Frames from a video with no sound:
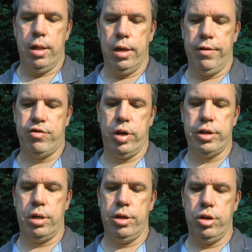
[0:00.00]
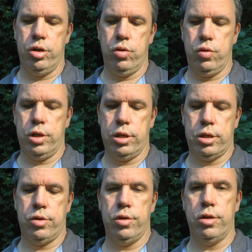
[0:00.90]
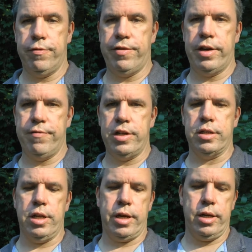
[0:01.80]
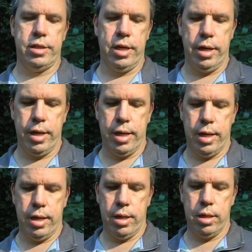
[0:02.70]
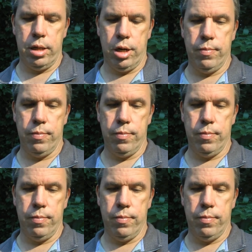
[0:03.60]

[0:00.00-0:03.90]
They've tried to undo the student loan forgiveness, like I said, and